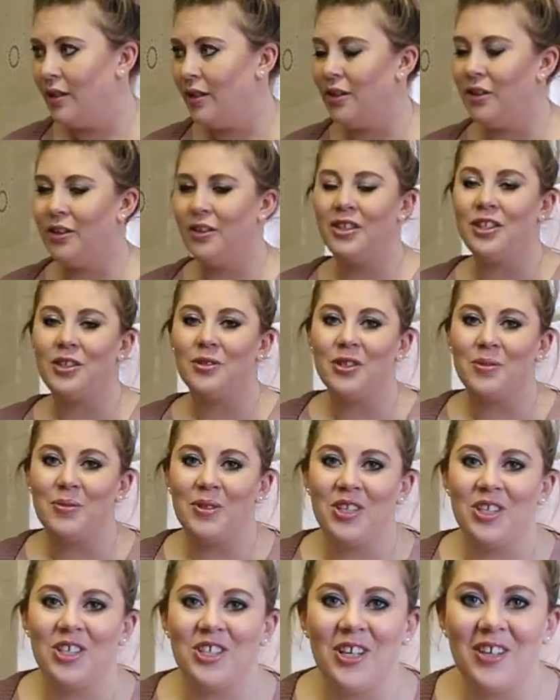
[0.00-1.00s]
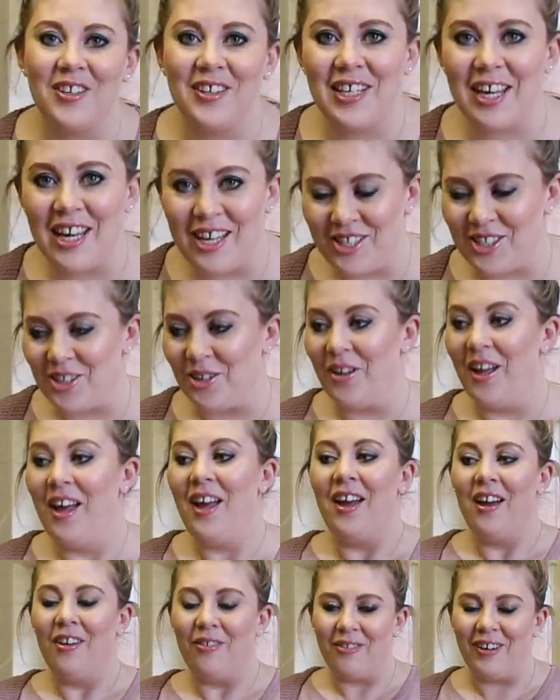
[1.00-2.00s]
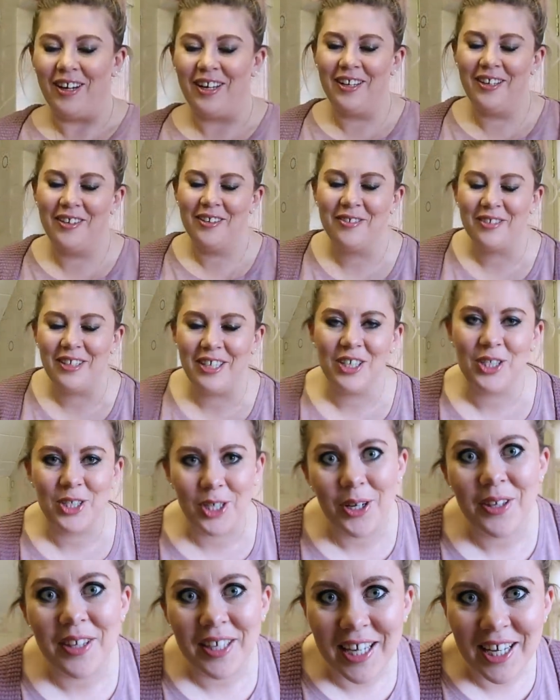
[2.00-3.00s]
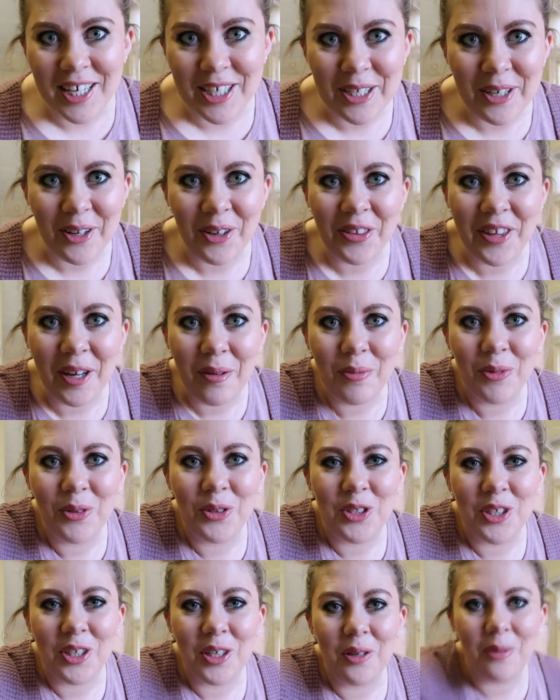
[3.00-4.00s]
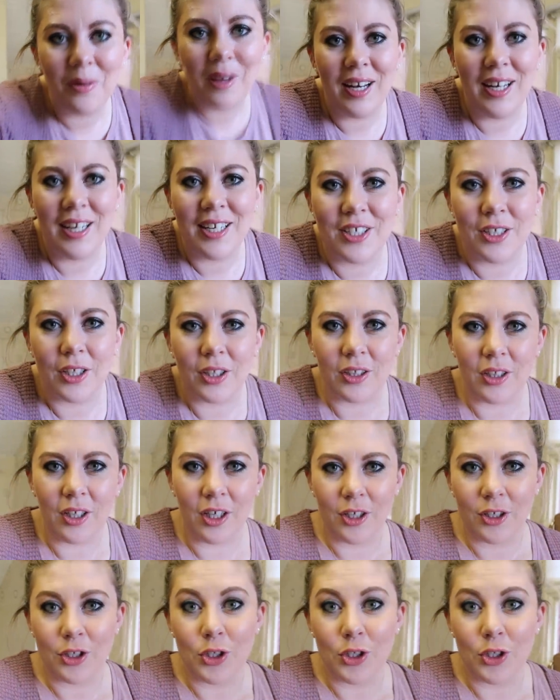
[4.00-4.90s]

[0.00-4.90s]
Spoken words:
Oh, she wants me to show you the kitchen hole. Right, let's show you the kitchen hole, then we'll do a little